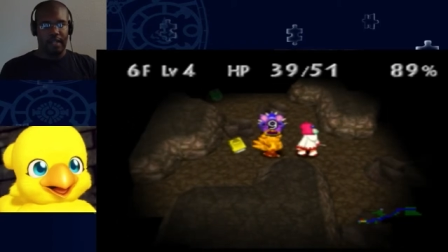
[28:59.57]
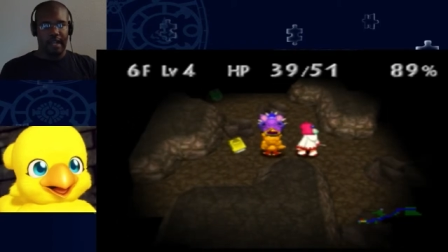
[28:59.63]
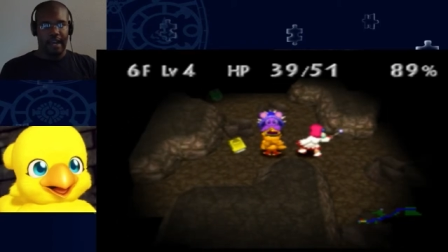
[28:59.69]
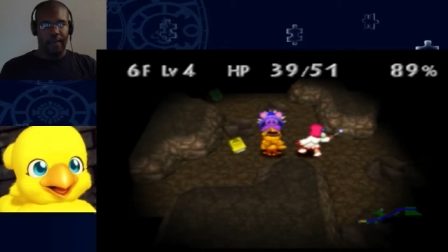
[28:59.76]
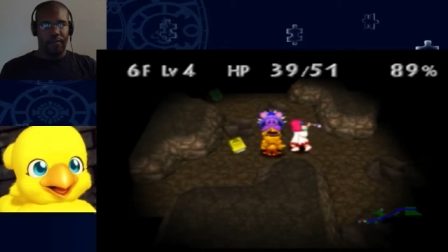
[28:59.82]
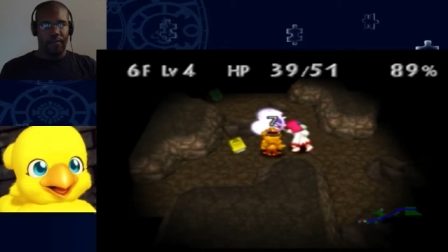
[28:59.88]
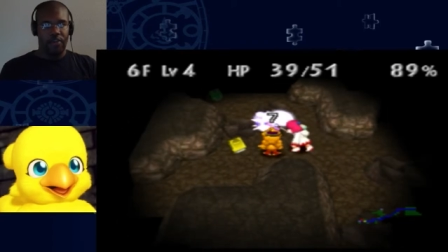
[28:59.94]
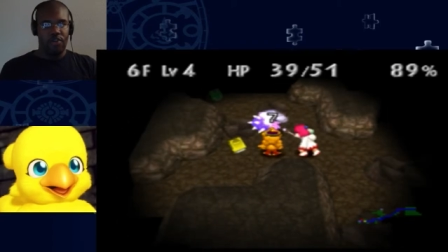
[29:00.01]

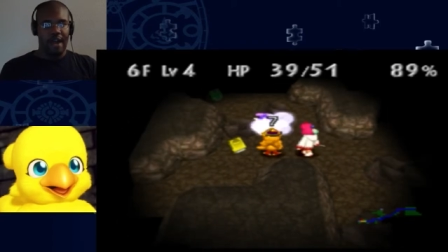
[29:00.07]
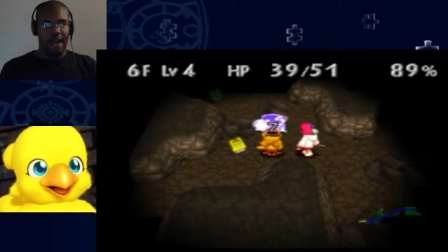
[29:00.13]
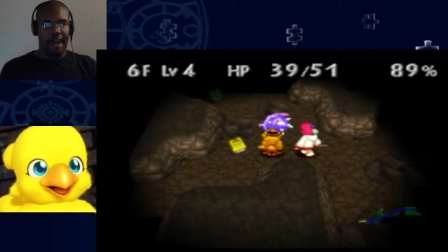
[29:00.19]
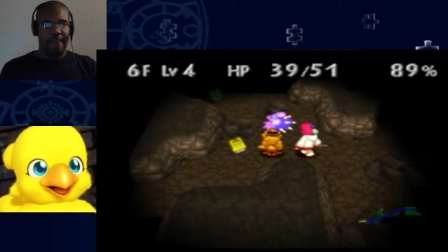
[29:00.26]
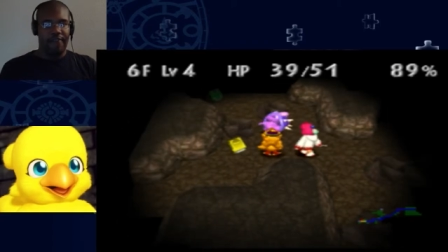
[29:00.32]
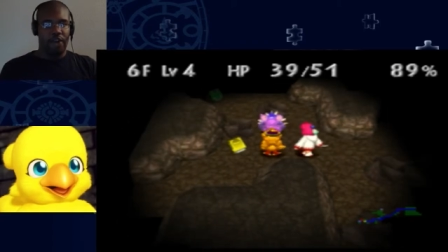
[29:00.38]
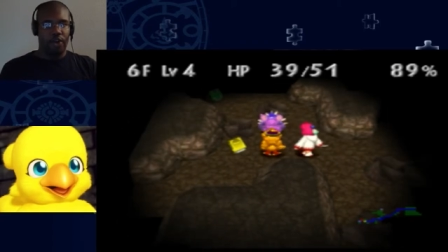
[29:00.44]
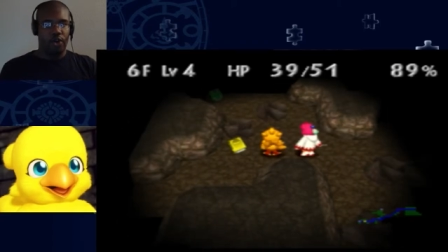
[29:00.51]
And when you
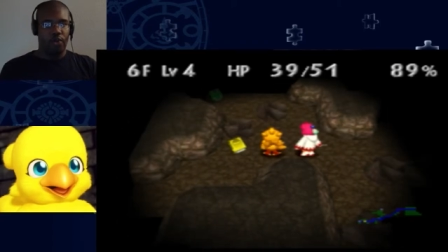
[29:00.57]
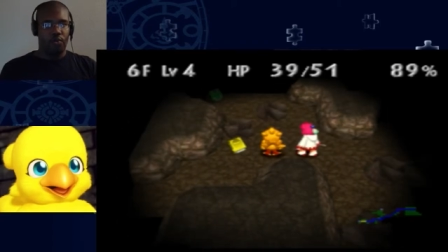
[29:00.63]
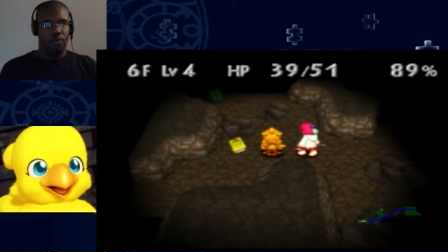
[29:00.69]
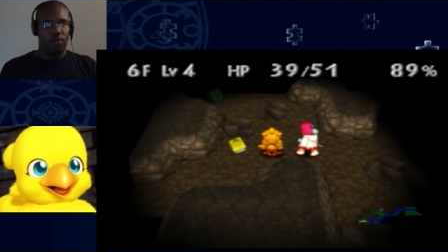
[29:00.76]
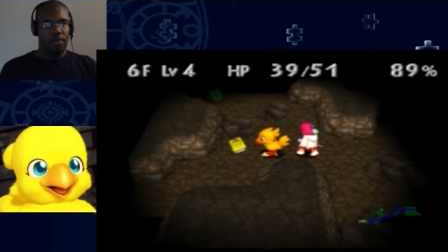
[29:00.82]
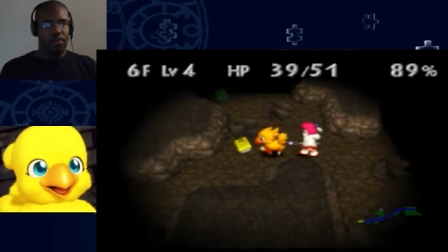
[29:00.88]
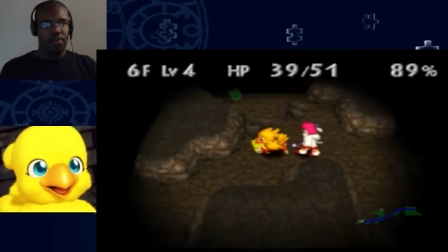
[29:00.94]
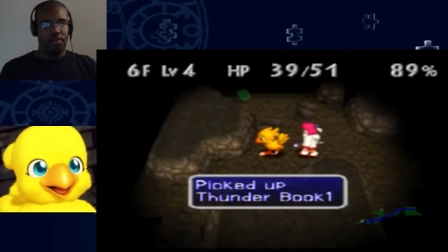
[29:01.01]
have her
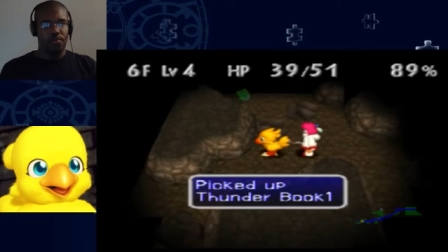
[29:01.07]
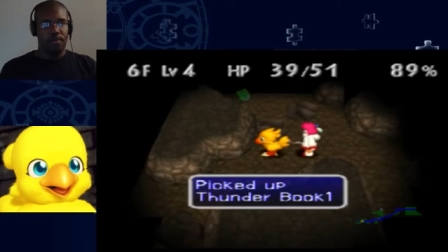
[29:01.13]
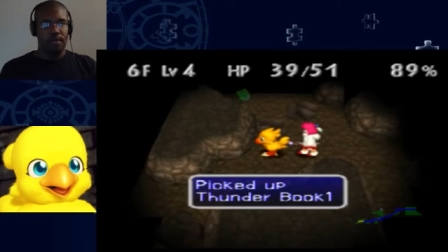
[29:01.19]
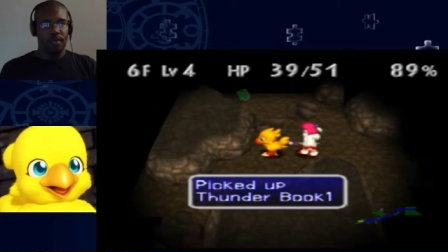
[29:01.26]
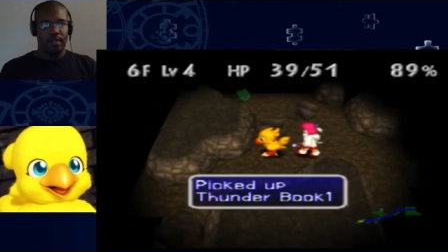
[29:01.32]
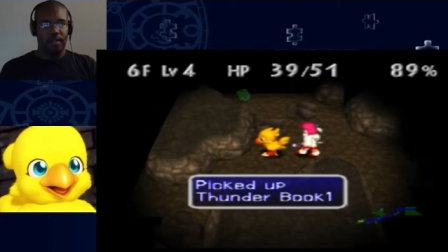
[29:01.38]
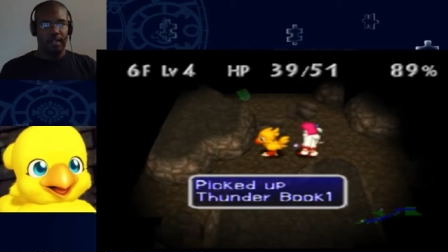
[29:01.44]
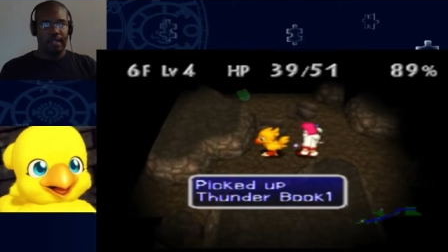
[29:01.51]
with you,
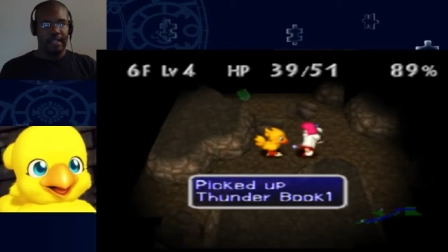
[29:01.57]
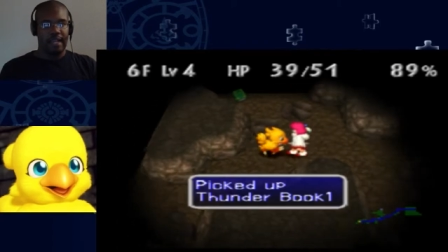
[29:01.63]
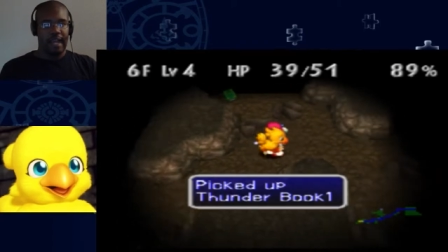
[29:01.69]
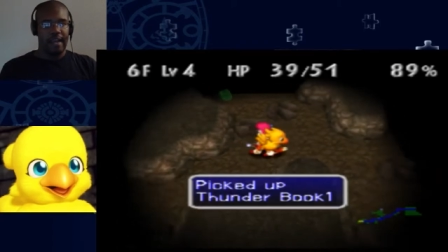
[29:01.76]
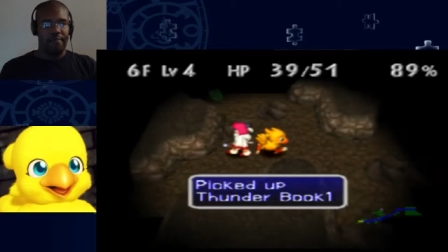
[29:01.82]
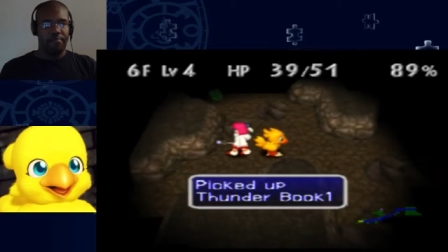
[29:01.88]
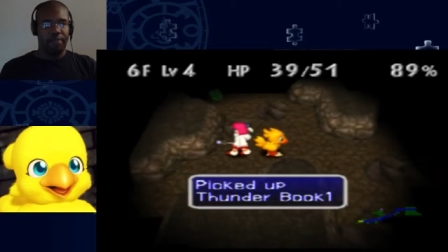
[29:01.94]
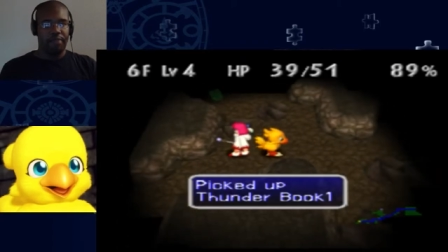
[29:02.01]
the
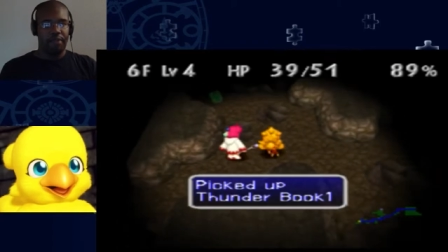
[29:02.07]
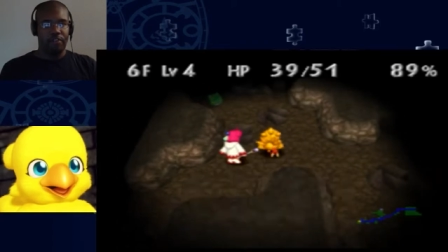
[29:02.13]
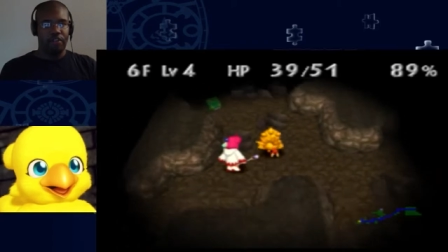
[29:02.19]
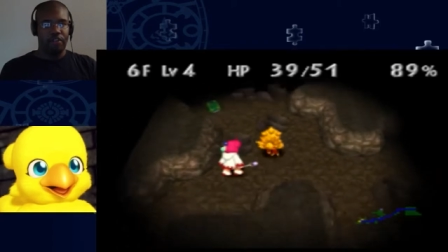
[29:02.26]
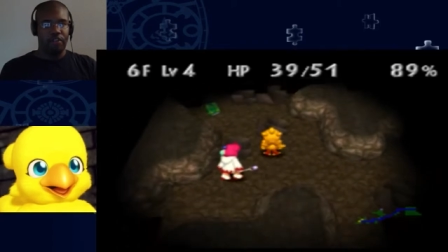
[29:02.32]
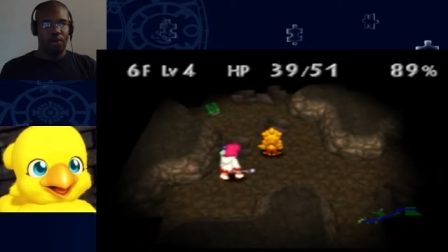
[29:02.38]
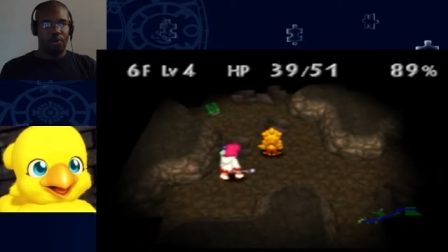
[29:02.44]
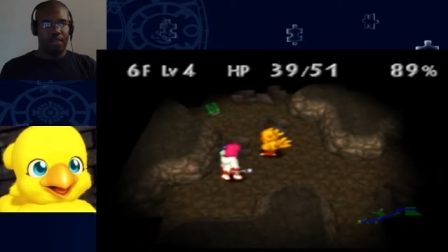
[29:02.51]
game pretty
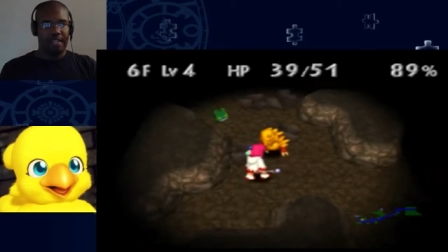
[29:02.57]
much goes